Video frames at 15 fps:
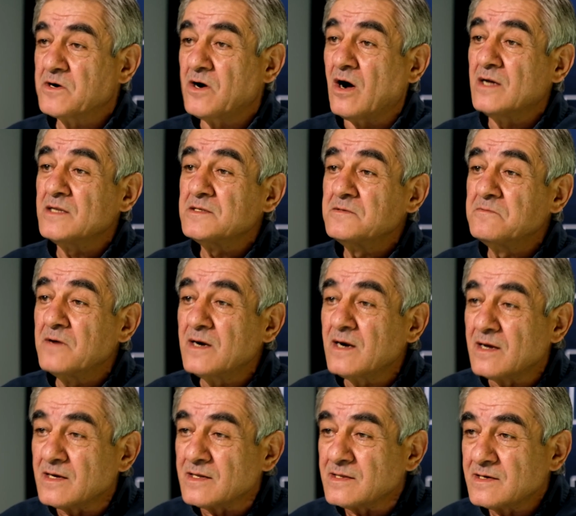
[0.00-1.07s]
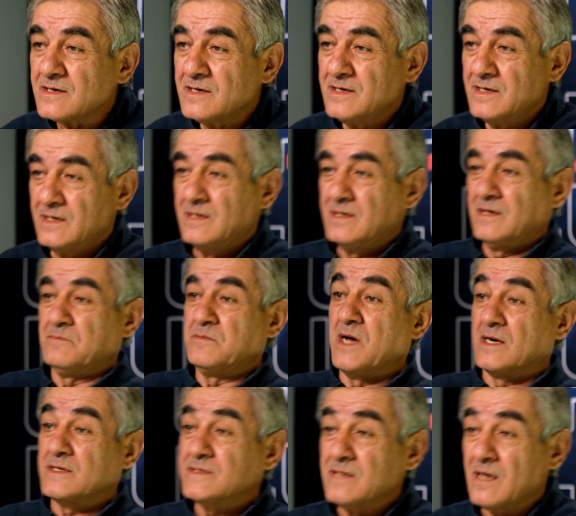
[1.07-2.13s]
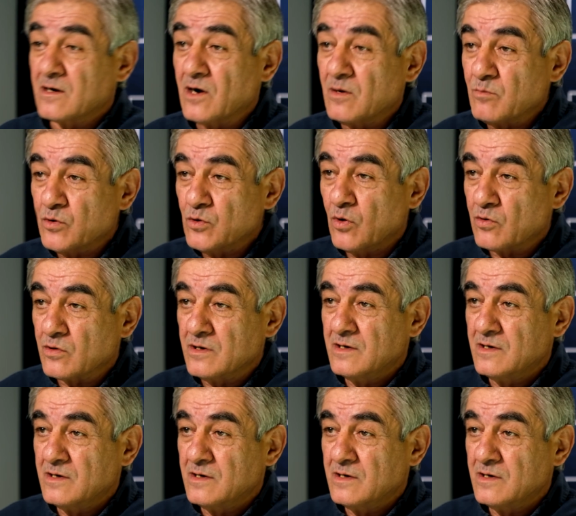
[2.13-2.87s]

And this united bloc has been destroyed.